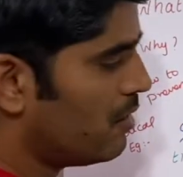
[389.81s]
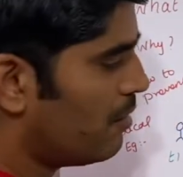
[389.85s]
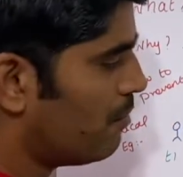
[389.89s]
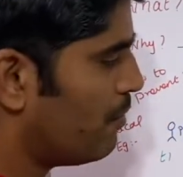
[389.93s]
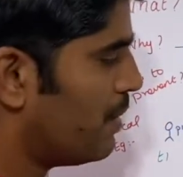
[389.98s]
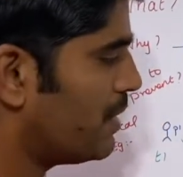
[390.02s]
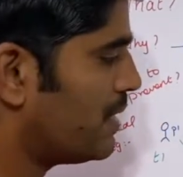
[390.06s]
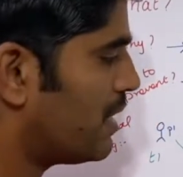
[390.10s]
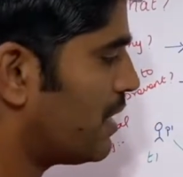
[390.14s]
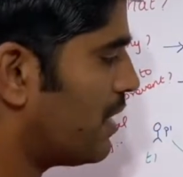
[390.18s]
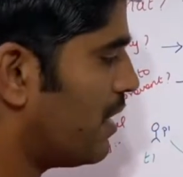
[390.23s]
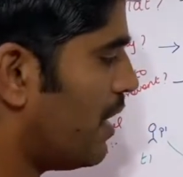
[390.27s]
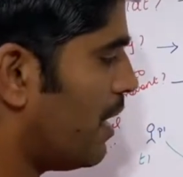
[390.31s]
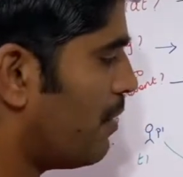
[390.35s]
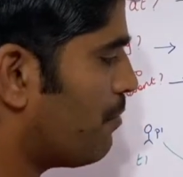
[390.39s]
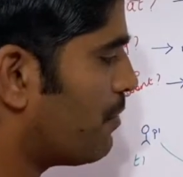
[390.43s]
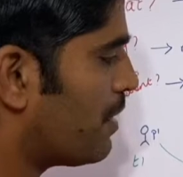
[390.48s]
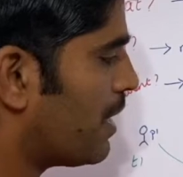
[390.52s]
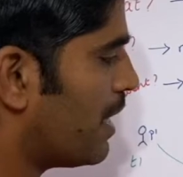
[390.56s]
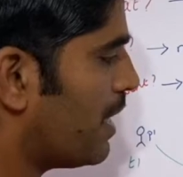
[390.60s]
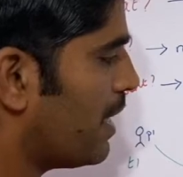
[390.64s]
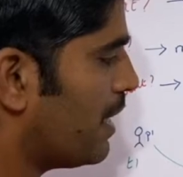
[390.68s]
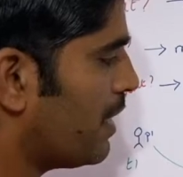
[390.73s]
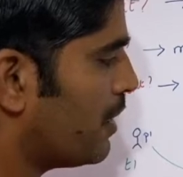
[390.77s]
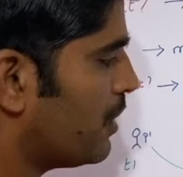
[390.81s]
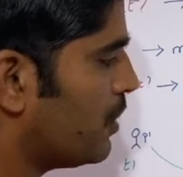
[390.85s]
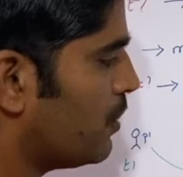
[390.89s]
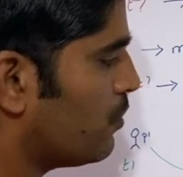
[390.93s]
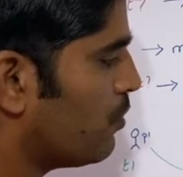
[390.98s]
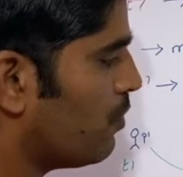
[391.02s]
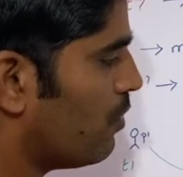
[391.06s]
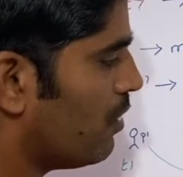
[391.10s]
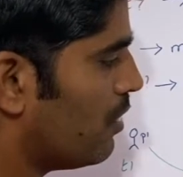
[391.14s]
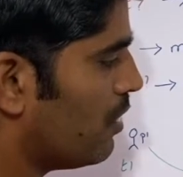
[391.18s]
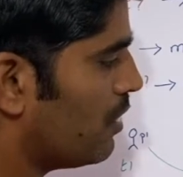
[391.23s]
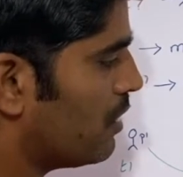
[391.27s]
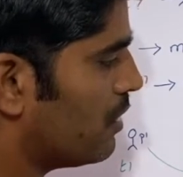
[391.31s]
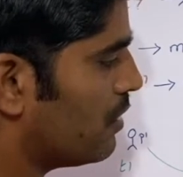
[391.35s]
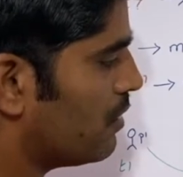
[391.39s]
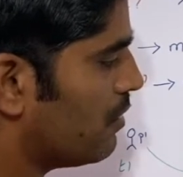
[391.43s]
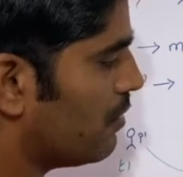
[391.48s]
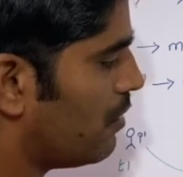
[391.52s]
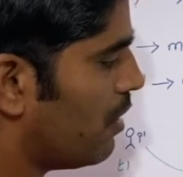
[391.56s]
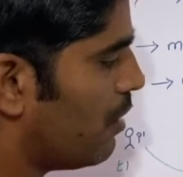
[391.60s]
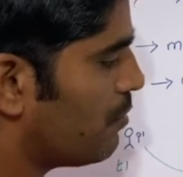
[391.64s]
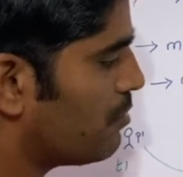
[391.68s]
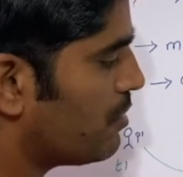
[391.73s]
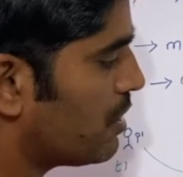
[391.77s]
Basically I'm creating new
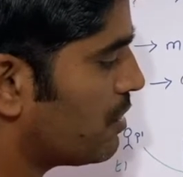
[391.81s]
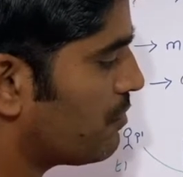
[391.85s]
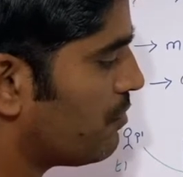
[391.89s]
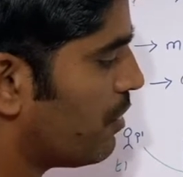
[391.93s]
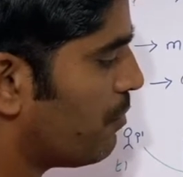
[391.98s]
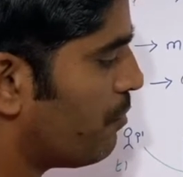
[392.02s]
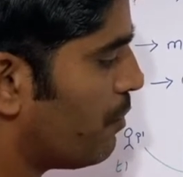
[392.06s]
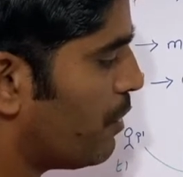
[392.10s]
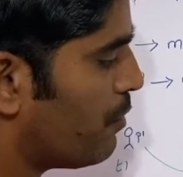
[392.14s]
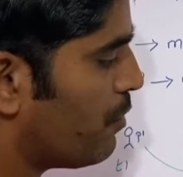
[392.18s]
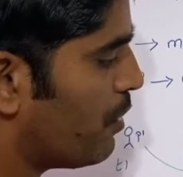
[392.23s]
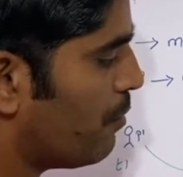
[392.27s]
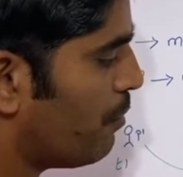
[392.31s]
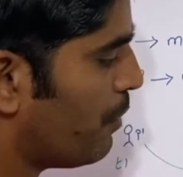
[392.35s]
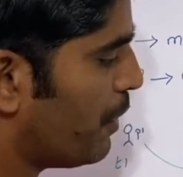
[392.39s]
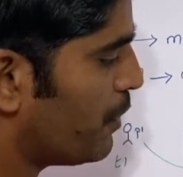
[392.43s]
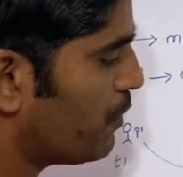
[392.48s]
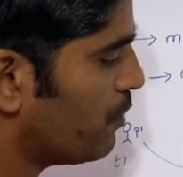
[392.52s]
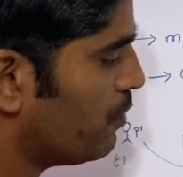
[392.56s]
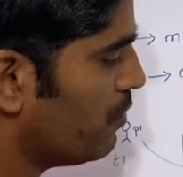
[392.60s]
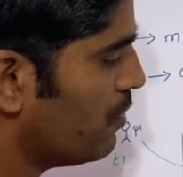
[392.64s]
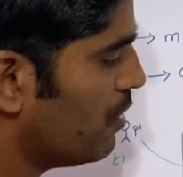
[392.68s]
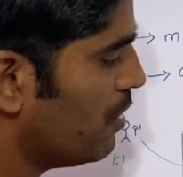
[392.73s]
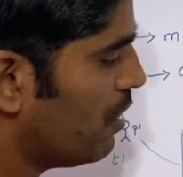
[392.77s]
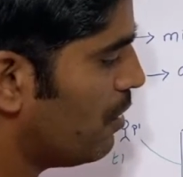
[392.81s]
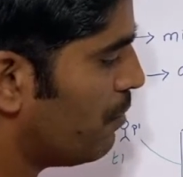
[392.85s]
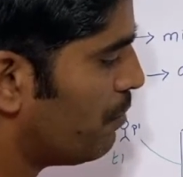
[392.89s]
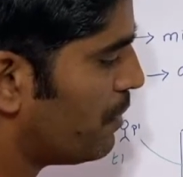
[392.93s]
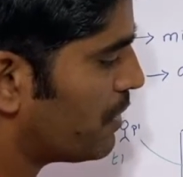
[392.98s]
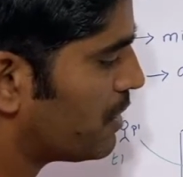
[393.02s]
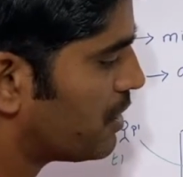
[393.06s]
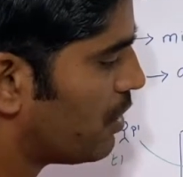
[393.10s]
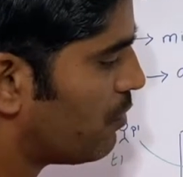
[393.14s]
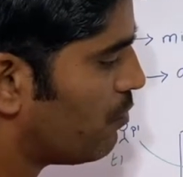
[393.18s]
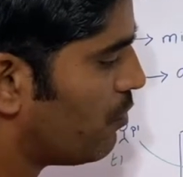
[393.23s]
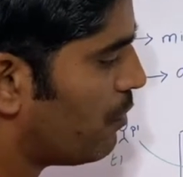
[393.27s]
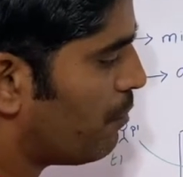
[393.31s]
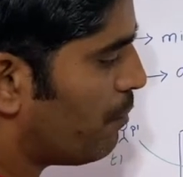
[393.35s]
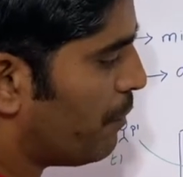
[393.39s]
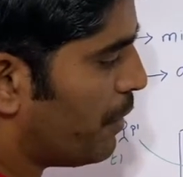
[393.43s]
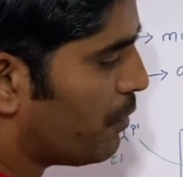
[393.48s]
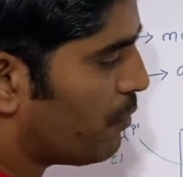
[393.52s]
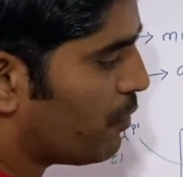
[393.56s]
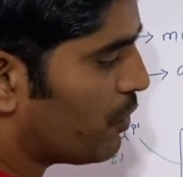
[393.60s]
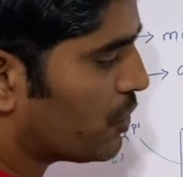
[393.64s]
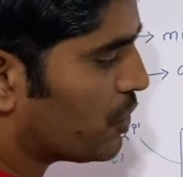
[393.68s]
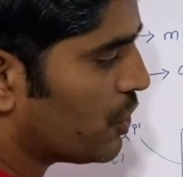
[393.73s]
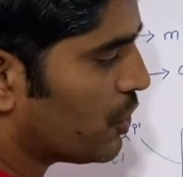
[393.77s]
objects for P1 and P2. Person 1
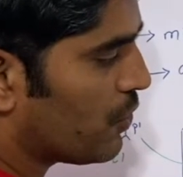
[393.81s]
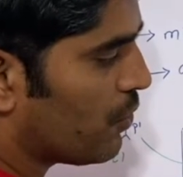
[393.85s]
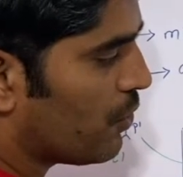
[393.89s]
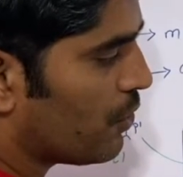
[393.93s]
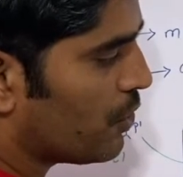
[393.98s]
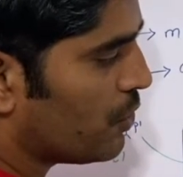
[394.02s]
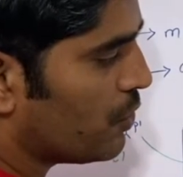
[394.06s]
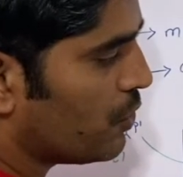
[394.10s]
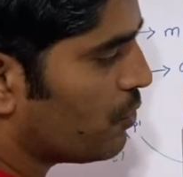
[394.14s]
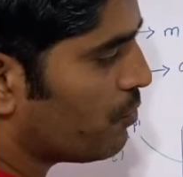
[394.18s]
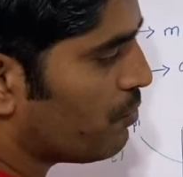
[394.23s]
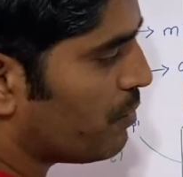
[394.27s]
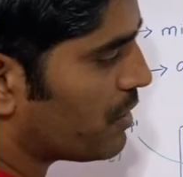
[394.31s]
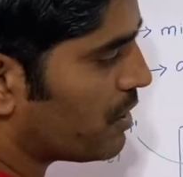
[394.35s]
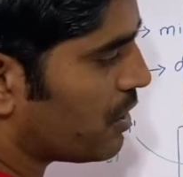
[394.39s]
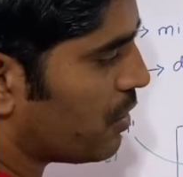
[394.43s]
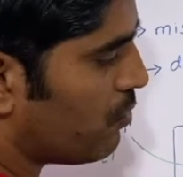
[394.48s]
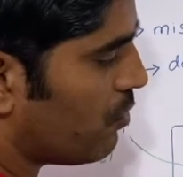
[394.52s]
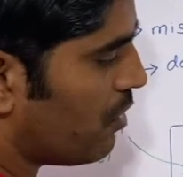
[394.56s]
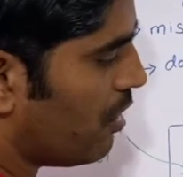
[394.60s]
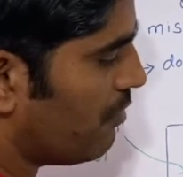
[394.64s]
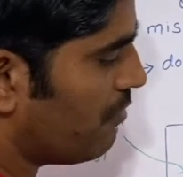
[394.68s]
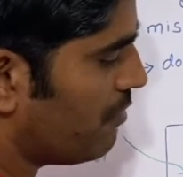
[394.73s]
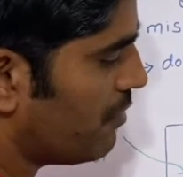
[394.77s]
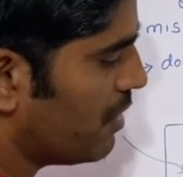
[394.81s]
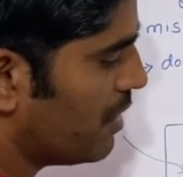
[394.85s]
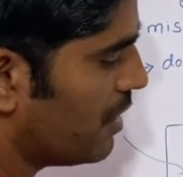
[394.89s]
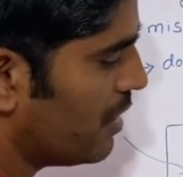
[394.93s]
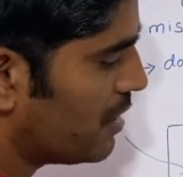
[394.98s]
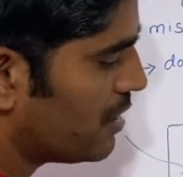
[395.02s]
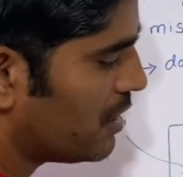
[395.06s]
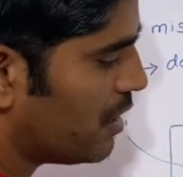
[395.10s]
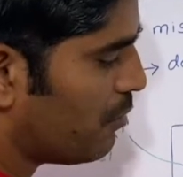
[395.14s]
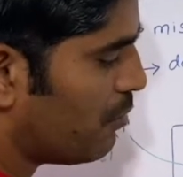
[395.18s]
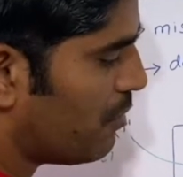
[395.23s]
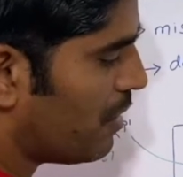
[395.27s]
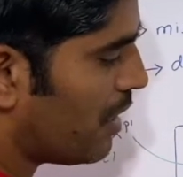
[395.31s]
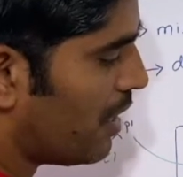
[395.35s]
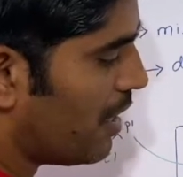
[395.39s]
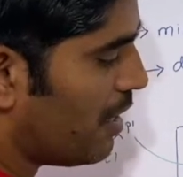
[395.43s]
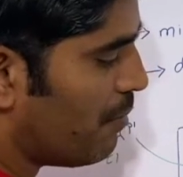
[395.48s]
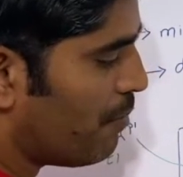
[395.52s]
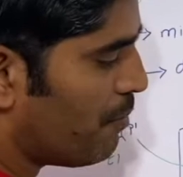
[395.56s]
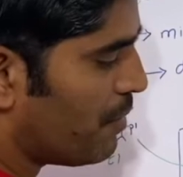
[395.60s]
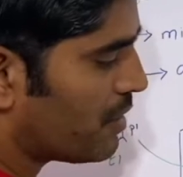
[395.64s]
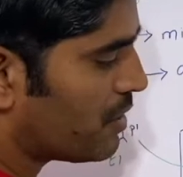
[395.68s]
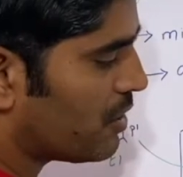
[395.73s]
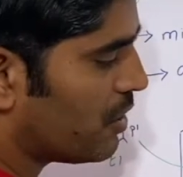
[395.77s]
P1 is equal to new person 1 off. Similarly
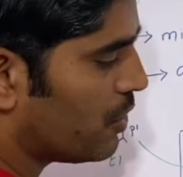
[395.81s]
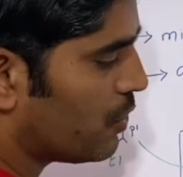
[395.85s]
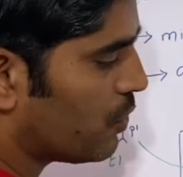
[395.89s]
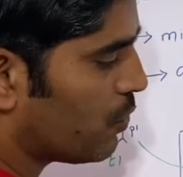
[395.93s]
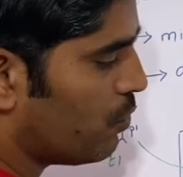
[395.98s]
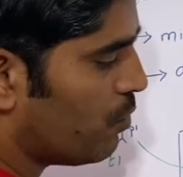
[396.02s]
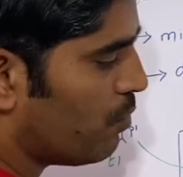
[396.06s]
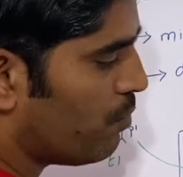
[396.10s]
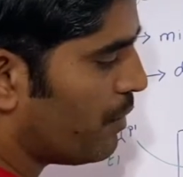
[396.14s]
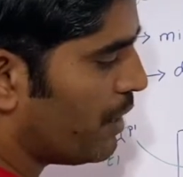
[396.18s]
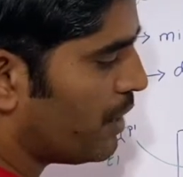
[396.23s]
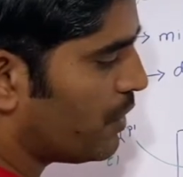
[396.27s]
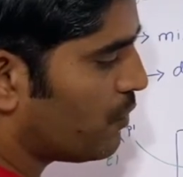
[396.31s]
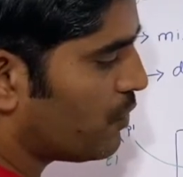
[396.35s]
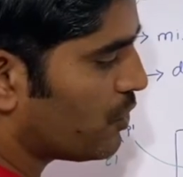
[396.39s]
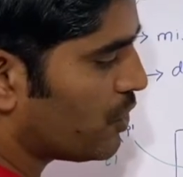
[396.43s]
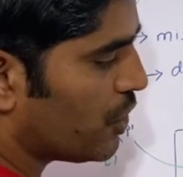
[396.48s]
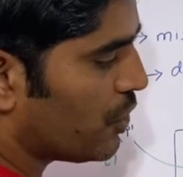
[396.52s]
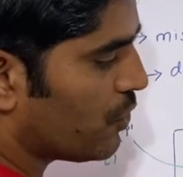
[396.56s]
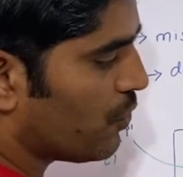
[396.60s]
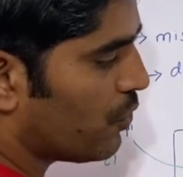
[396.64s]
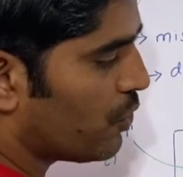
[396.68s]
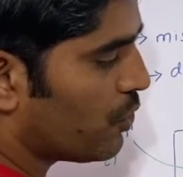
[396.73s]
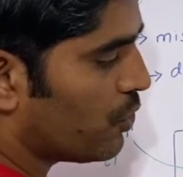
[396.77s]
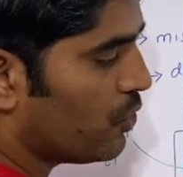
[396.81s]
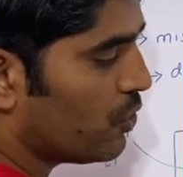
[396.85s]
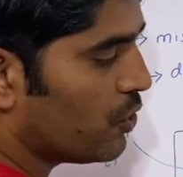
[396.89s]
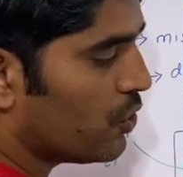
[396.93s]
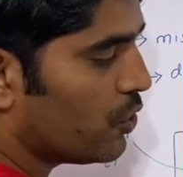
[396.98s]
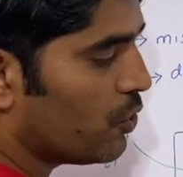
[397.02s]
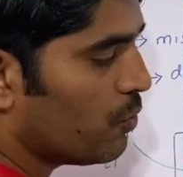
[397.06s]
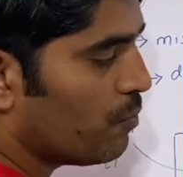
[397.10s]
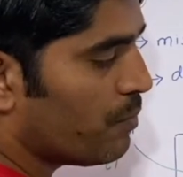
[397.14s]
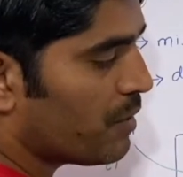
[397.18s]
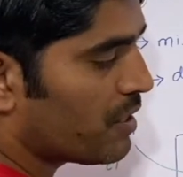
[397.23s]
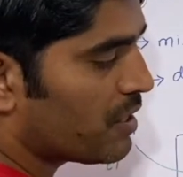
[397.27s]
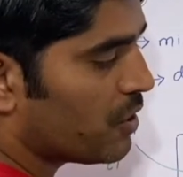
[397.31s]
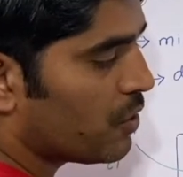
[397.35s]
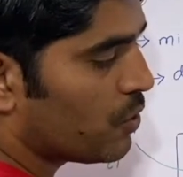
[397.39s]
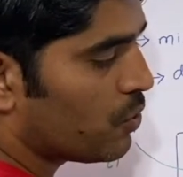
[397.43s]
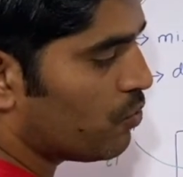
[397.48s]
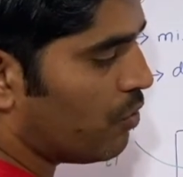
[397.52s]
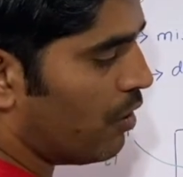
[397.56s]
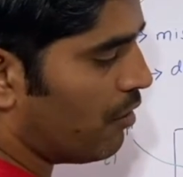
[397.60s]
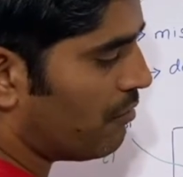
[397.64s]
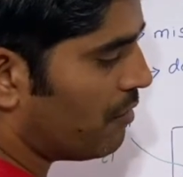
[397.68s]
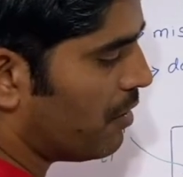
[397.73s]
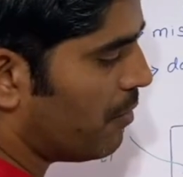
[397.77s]
person 2 P2 is equal to new person 2
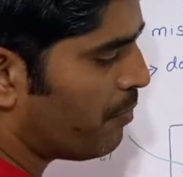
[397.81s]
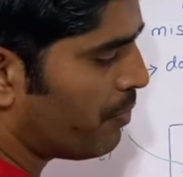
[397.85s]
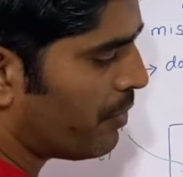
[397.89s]
off.